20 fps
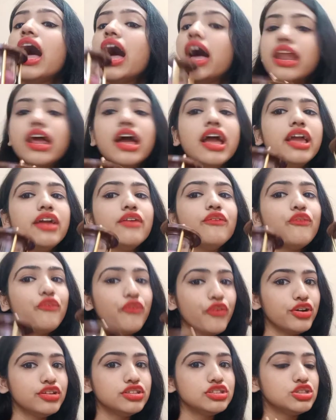and I
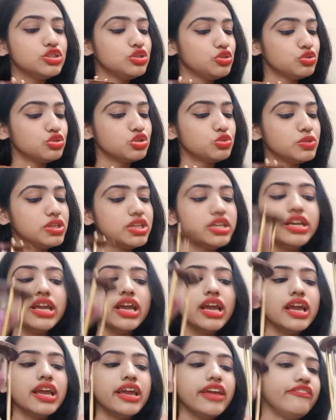want you to
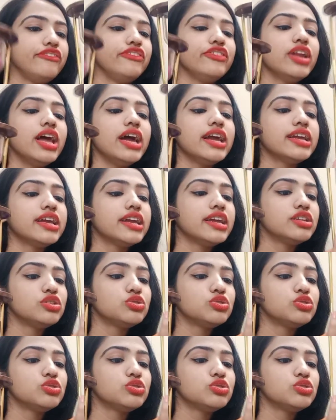be, if you like it,